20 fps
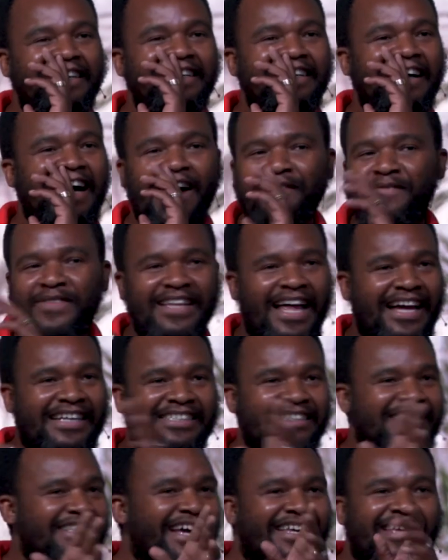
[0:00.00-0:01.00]
I feel like
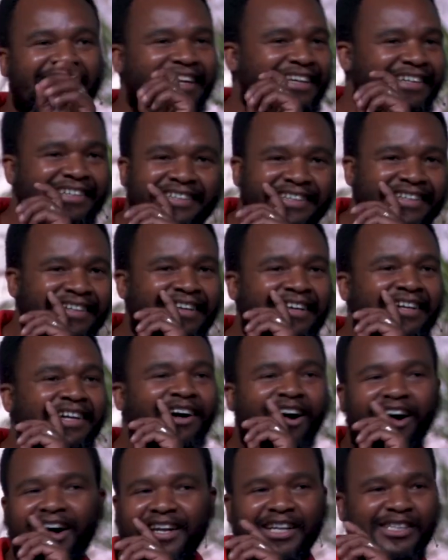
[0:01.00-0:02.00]
snacking
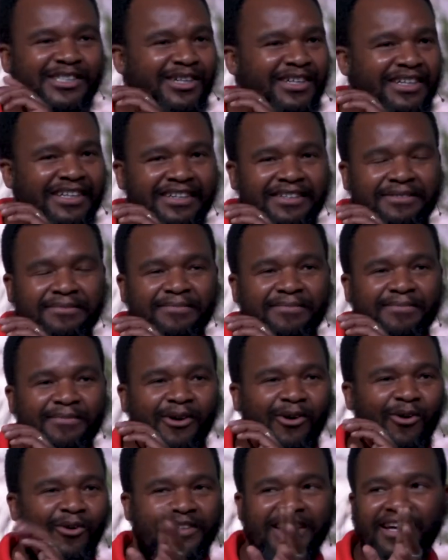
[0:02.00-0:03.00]
on it
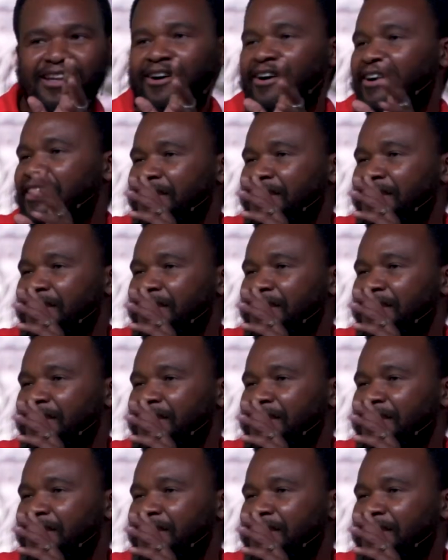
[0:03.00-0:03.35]
all day long.